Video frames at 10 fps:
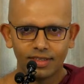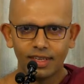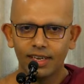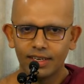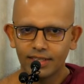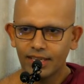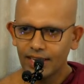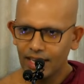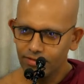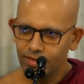They
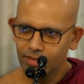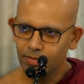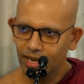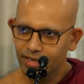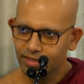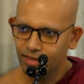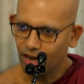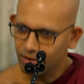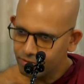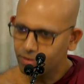left this place
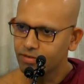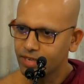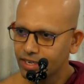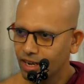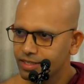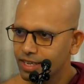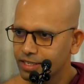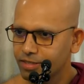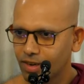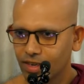unfulfilled,
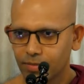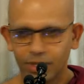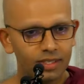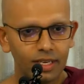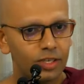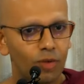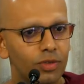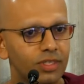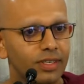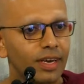unsatisfied, because their job
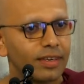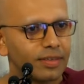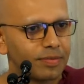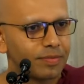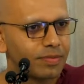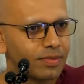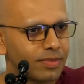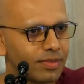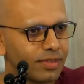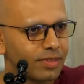wasn't done.
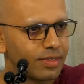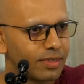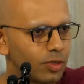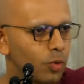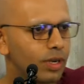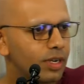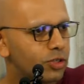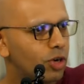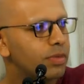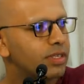So when a
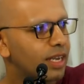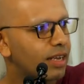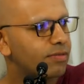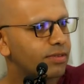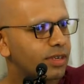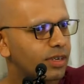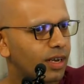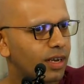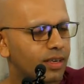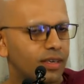job is left
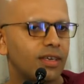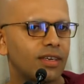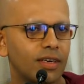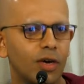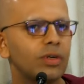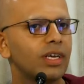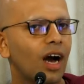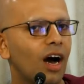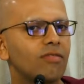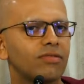only
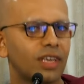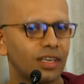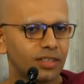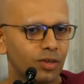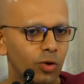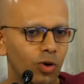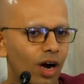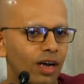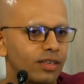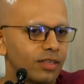half done
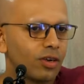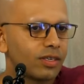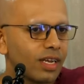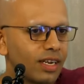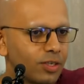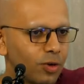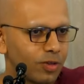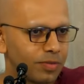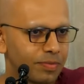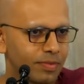or not done at
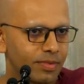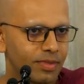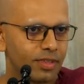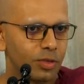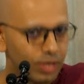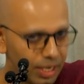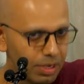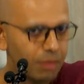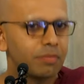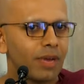all, you
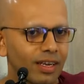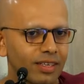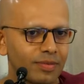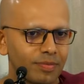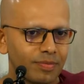keep coming back.